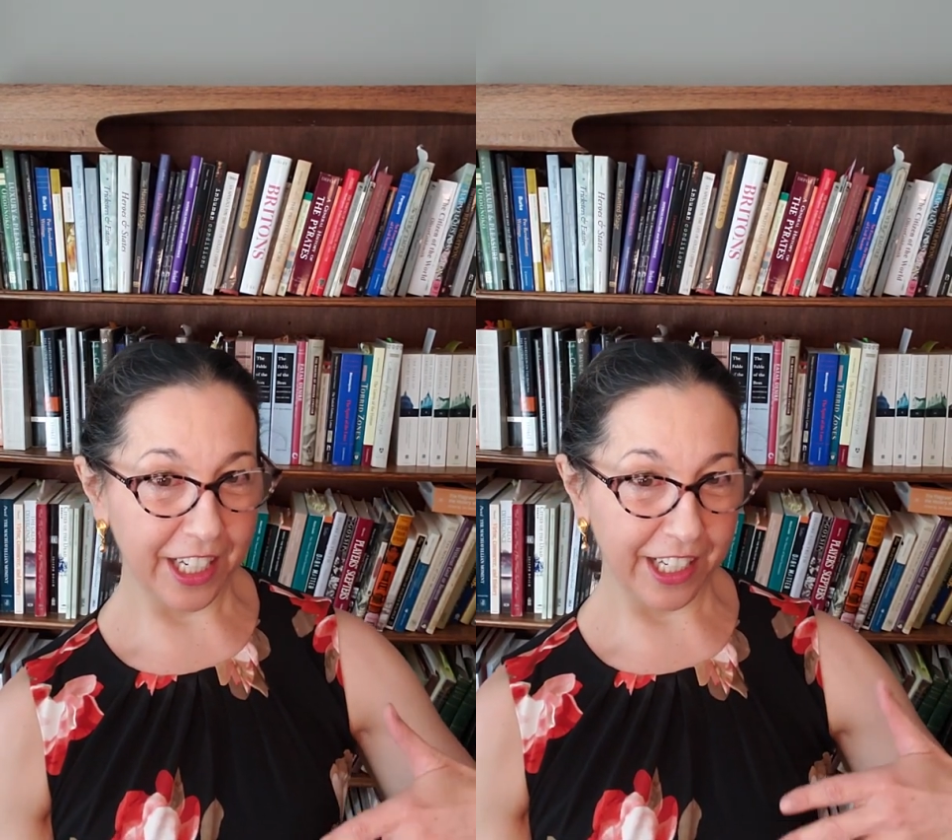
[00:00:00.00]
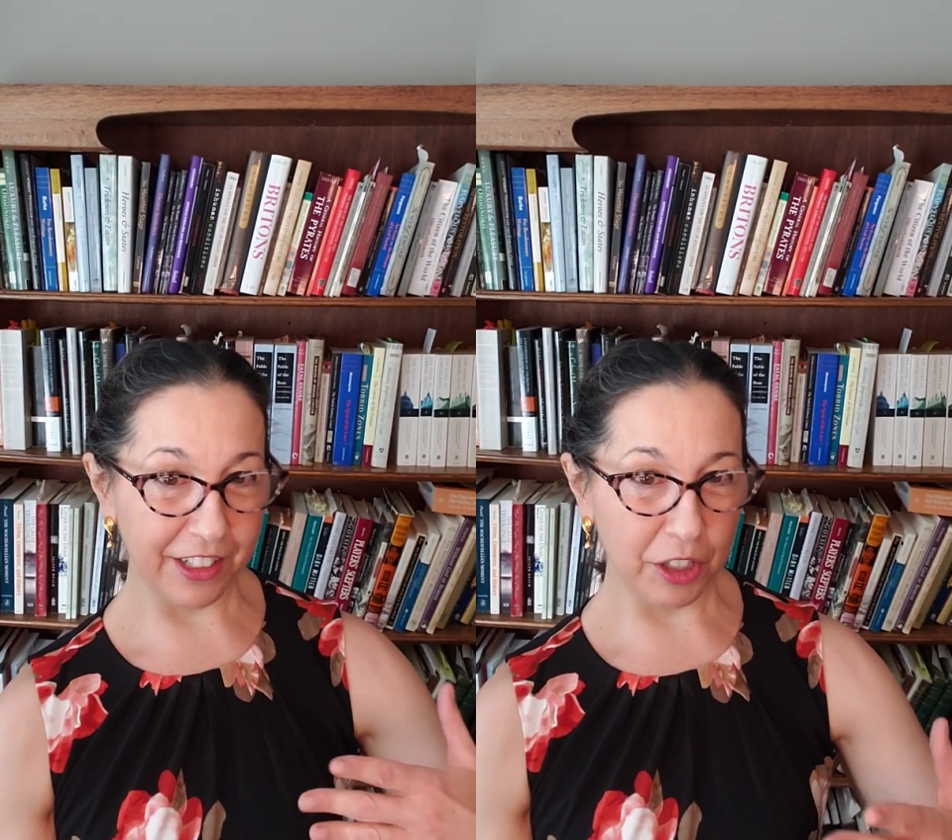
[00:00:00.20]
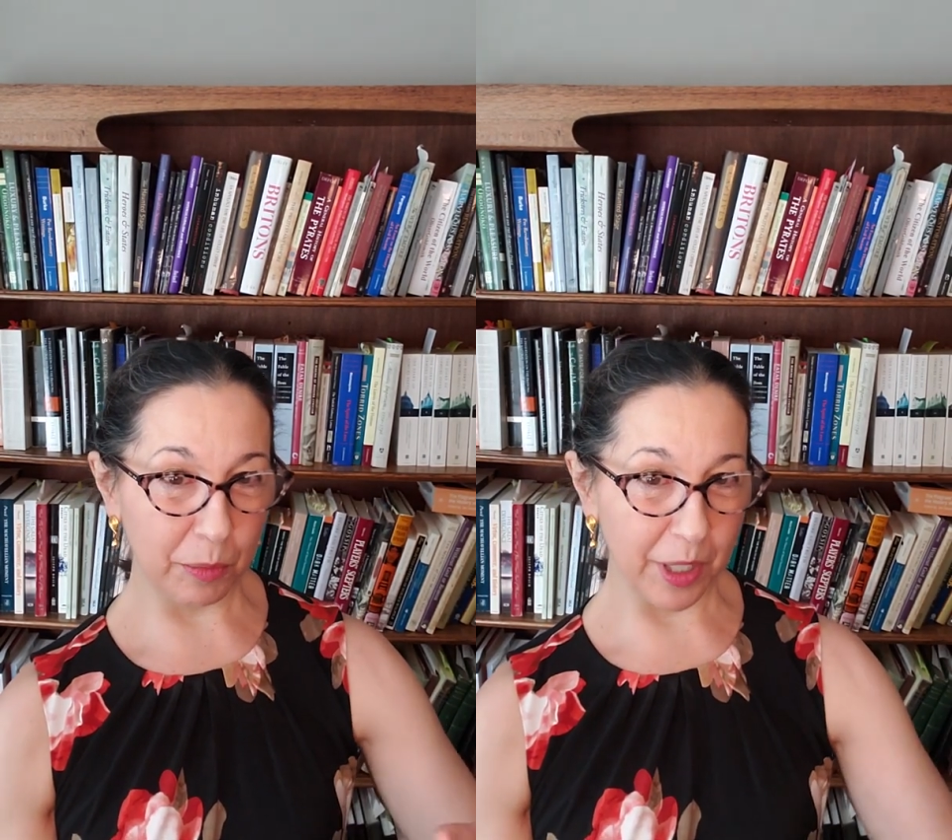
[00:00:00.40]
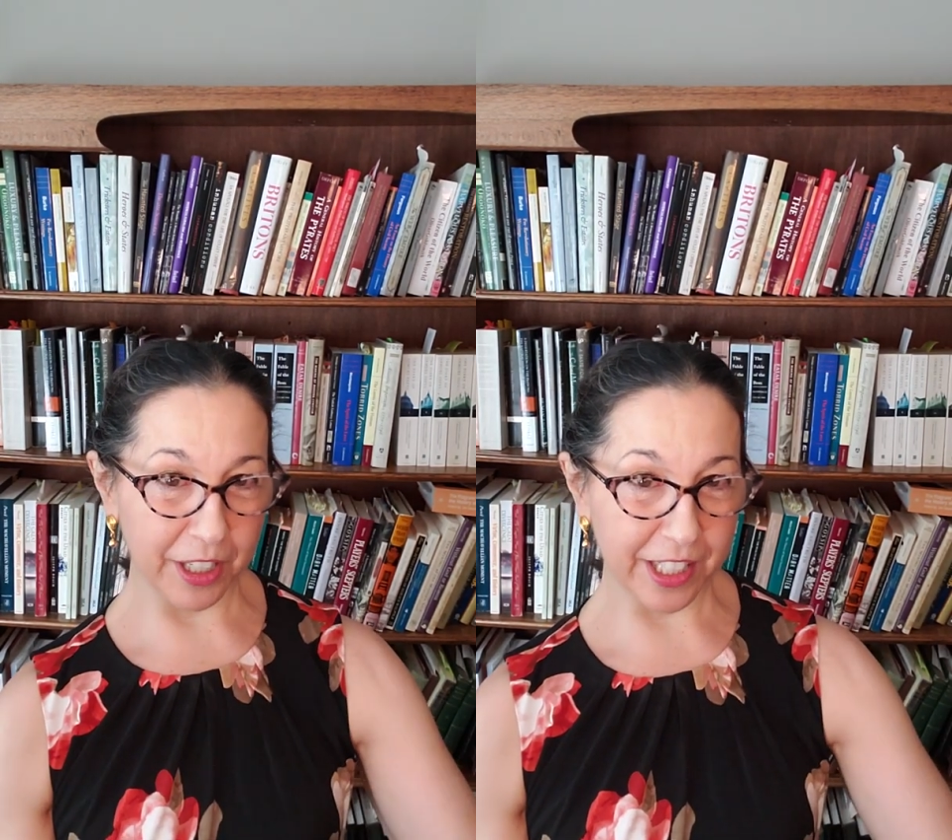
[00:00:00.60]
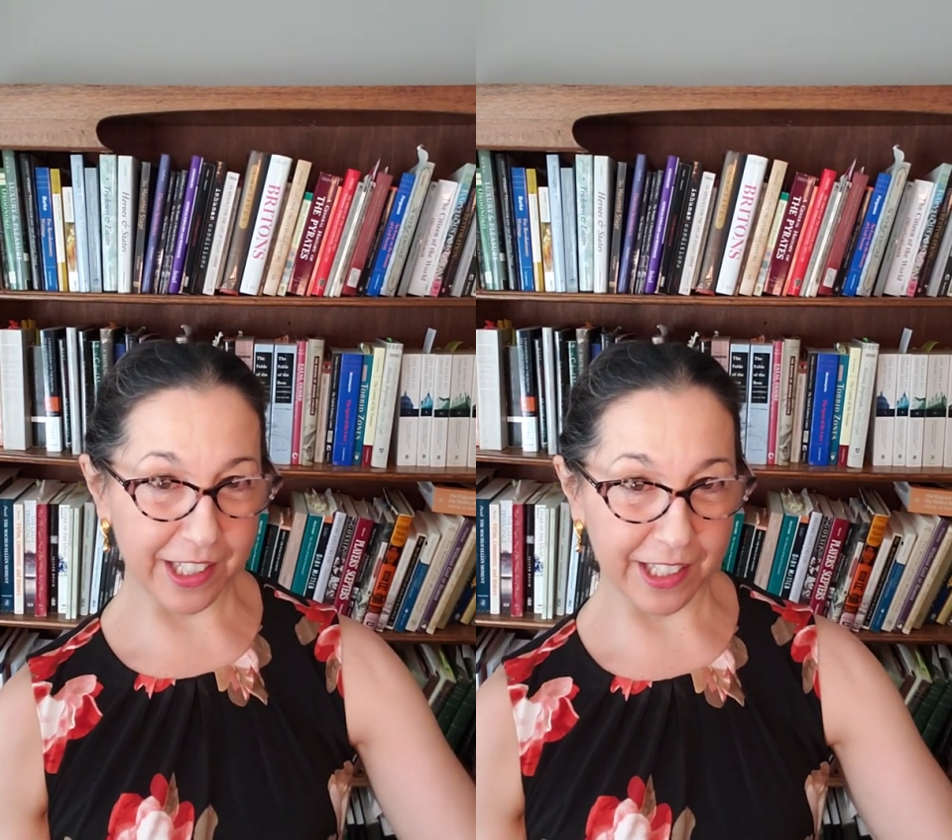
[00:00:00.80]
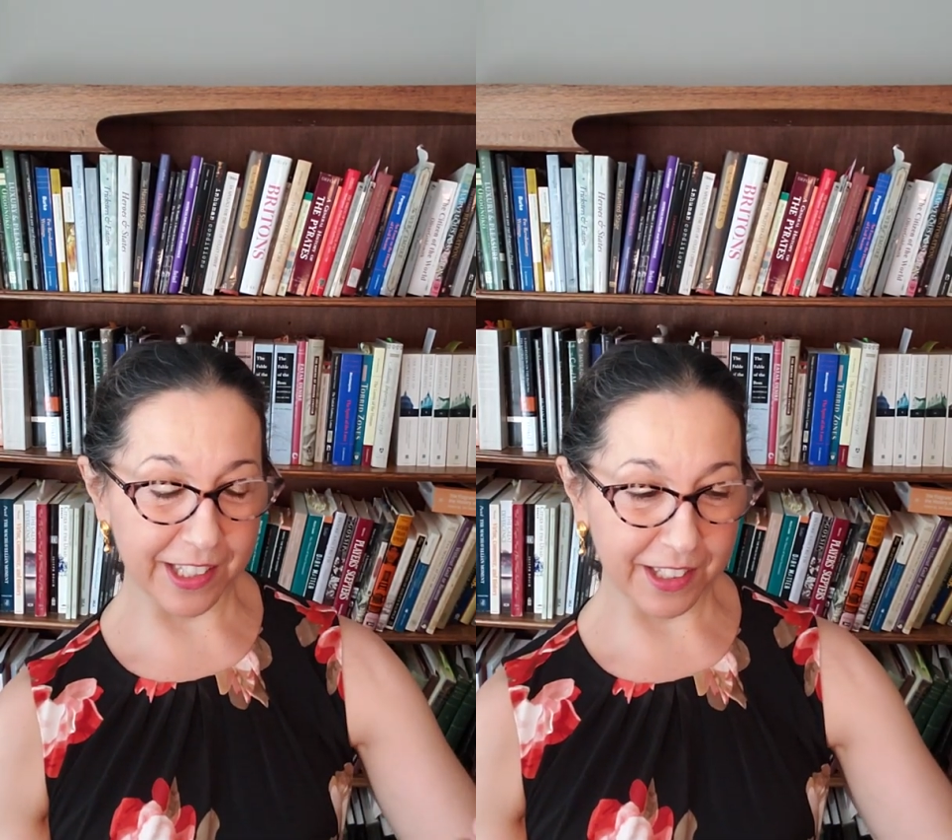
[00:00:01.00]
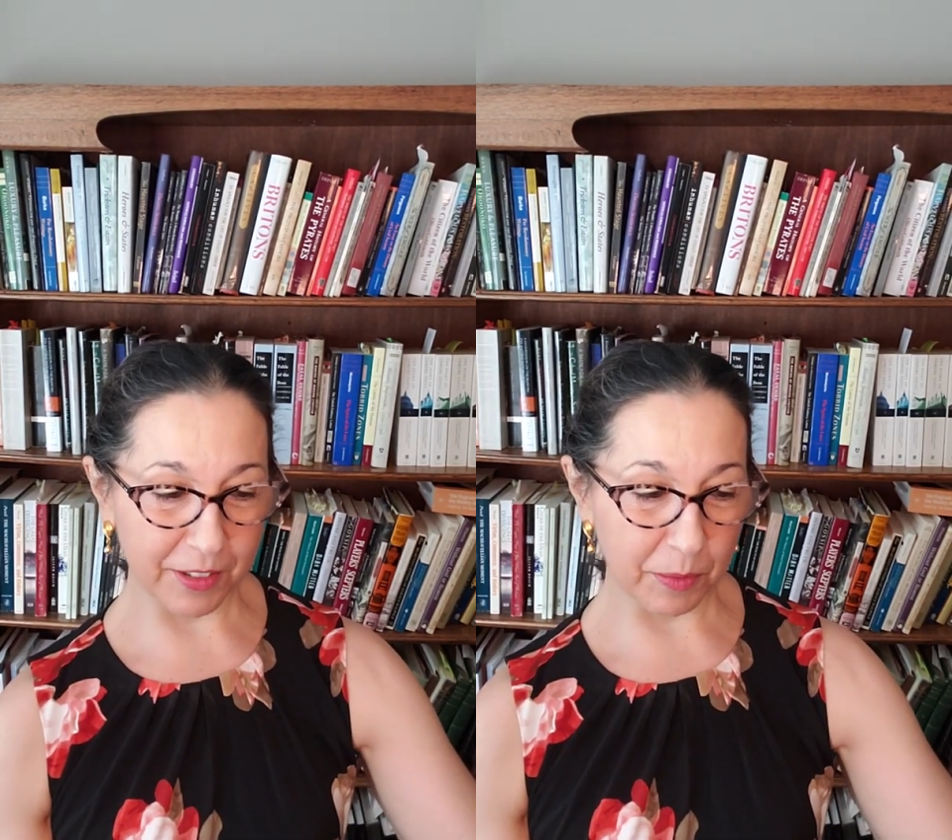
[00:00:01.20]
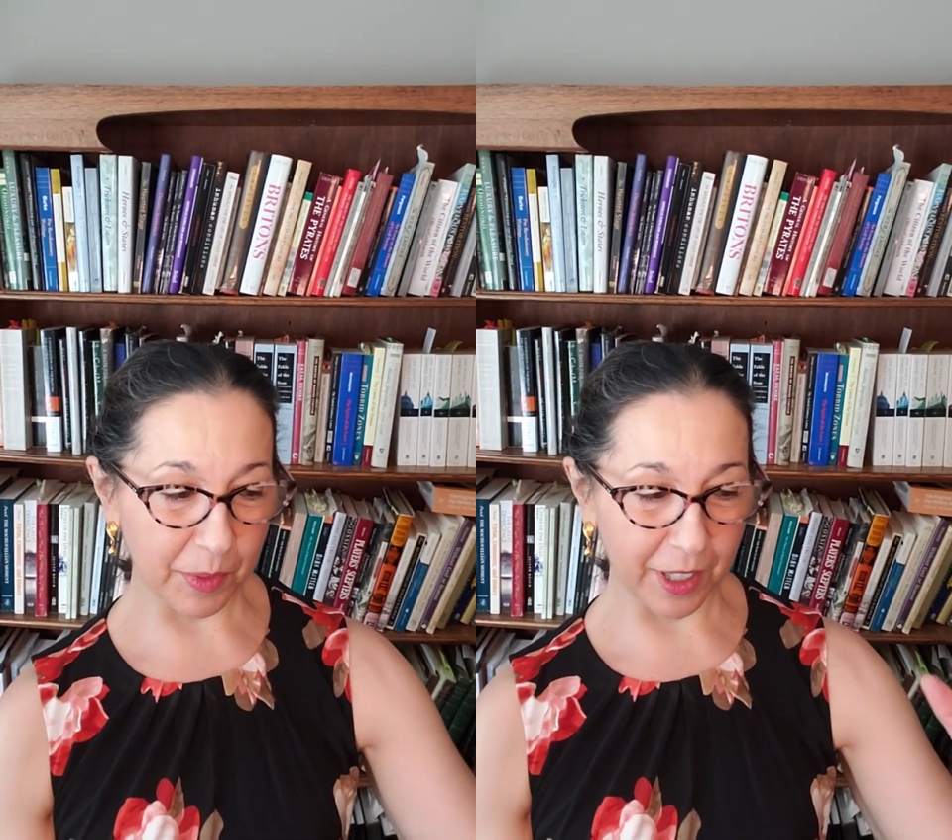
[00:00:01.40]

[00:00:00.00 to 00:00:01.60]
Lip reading: and she marries this